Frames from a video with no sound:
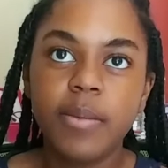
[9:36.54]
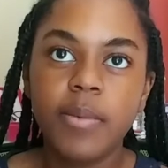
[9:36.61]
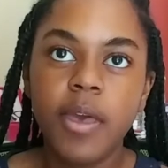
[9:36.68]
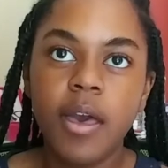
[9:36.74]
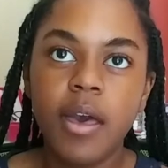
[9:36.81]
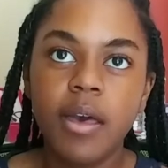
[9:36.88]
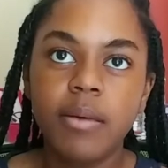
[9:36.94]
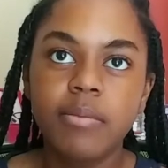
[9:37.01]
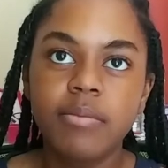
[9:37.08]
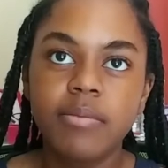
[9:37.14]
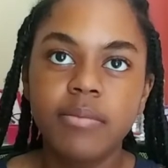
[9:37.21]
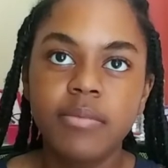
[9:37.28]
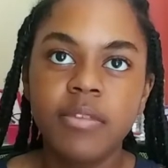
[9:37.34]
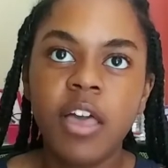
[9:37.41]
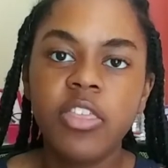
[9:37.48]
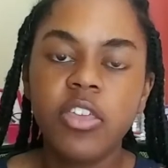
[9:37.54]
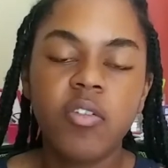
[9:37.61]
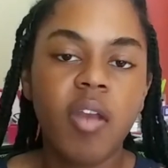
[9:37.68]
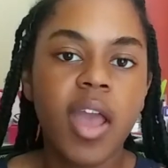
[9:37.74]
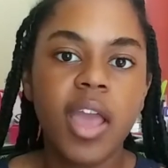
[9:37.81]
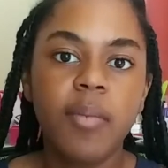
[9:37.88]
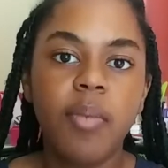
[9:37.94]
Not the
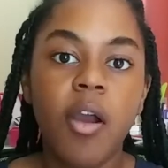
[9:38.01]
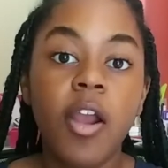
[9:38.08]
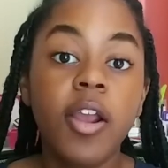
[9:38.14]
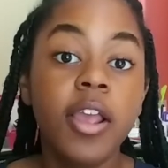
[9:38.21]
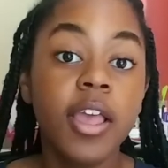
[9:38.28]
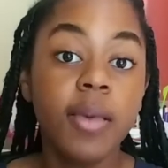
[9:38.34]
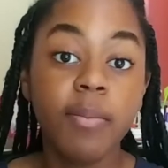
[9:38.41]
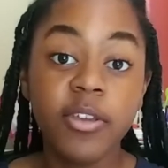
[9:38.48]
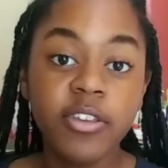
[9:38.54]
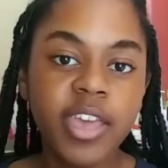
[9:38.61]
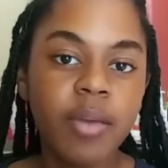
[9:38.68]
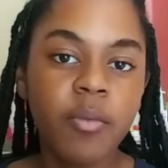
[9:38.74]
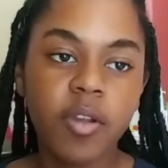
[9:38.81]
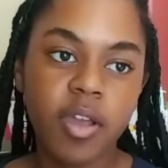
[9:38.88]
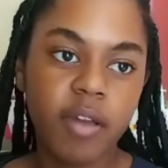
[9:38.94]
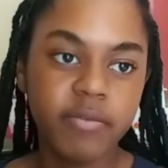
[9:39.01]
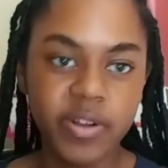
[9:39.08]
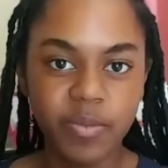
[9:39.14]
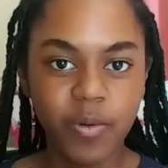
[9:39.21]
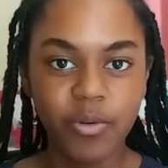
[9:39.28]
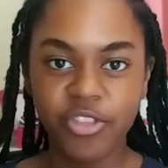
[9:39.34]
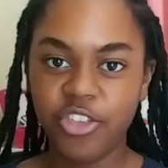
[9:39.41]
crying part, but you get more
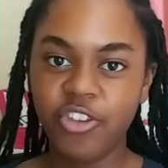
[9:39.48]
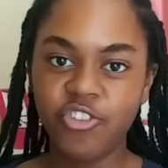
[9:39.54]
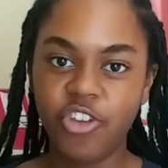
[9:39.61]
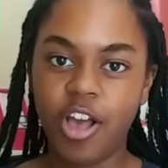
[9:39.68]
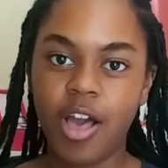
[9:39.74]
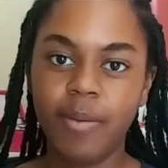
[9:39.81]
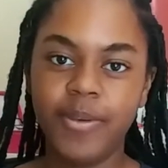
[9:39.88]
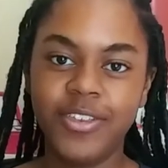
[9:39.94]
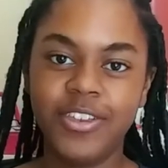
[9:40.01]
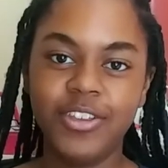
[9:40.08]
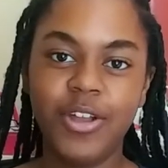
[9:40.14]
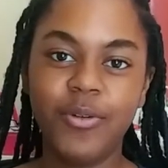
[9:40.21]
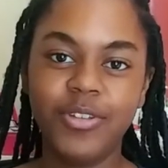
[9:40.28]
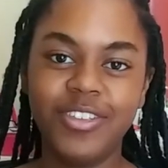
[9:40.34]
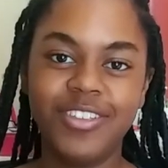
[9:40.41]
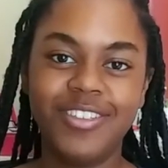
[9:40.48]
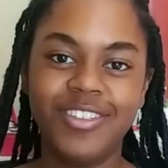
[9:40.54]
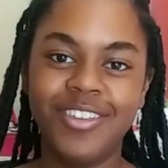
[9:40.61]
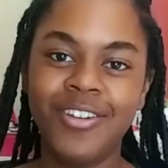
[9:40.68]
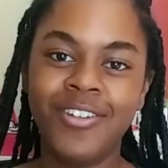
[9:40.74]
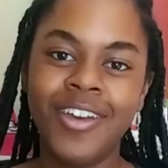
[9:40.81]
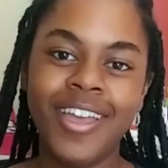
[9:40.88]
comfortable with your job and you know what to
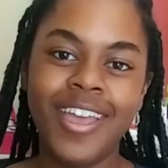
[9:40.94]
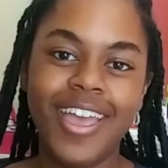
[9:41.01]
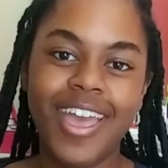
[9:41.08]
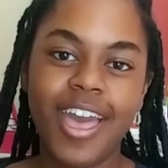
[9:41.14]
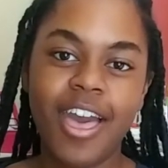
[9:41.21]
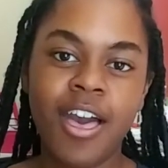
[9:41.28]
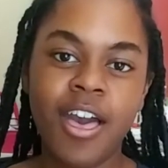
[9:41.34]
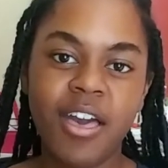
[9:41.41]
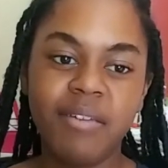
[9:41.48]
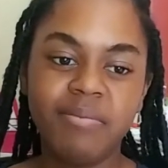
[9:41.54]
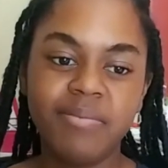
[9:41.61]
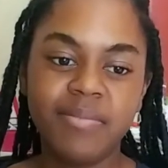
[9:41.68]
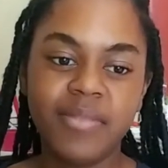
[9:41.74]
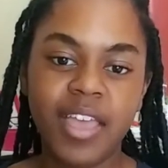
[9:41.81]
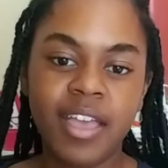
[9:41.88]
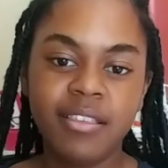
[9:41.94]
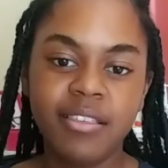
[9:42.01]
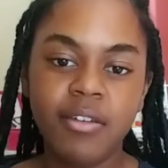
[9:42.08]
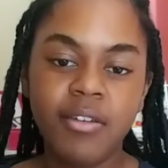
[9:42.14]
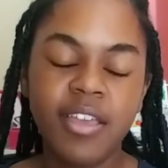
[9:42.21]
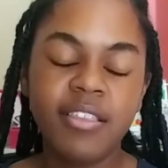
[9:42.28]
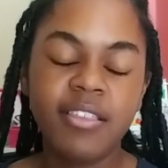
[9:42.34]
do. And
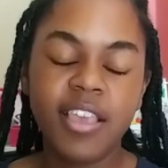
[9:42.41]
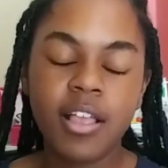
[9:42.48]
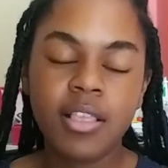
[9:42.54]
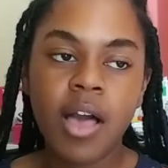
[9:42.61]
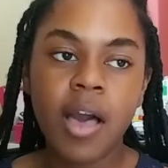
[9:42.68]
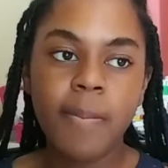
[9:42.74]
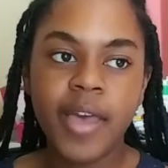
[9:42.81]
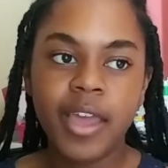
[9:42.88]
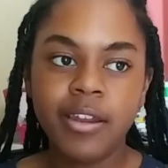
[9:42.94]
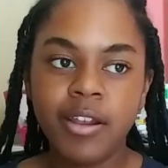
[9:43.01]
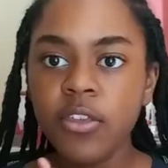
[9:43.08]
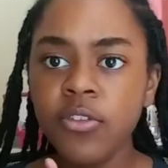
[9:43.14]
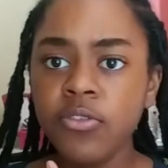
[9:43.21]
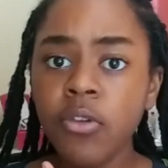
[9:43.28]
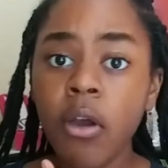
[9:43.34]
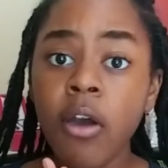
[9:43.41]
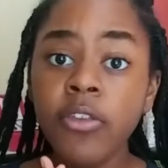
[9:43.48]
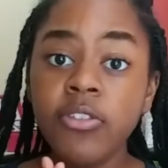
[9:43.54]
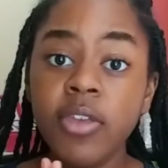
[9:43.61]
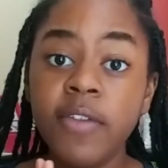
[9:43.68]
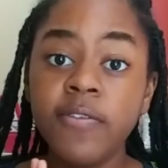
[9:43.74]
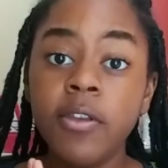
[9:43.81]
so it gets like a lot better. So
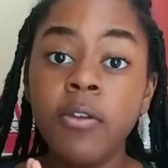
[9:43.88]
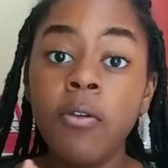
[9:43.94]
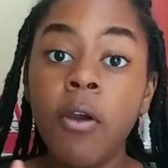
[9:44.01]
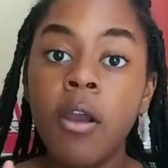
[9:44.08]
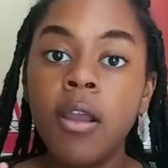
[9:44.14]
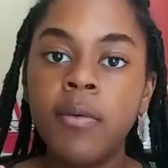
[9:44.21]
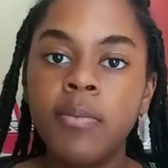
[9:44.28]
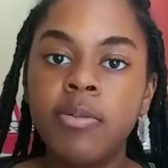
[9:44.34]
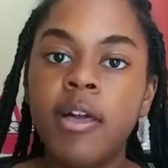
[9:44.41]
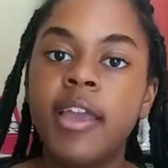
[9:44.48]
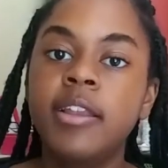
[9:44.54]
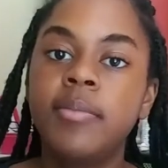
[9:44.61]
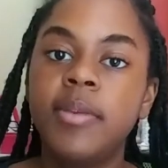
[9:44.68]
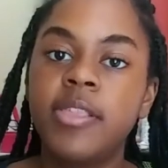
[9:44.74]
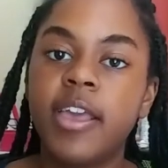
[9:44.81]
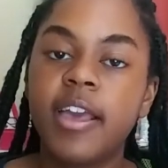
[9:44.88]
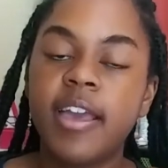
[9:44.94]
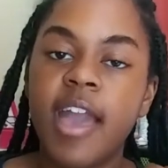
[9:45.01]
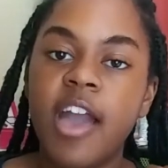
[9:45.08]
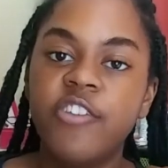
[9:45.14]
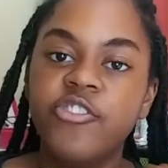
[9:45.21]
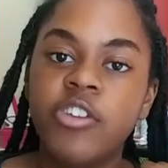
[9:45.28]
also, if you are applying to be like a
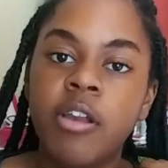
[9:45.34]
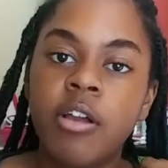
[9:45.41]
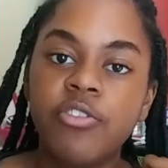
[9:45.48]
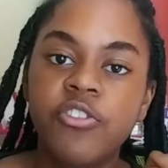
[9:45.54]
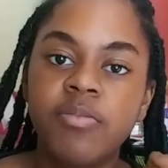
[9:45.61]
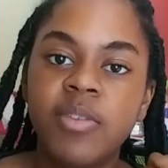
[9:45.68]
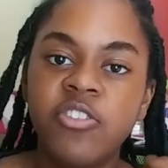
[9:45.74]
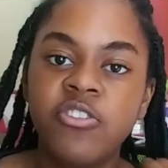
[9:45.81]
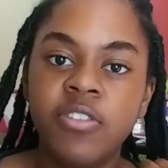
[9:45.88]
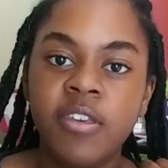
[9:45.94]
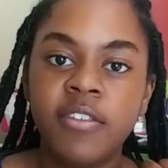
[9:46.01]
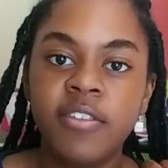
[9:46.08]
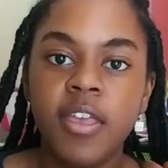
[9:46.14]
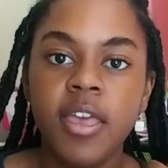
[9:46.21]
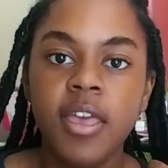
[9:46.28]
cashier, I'll just mention this,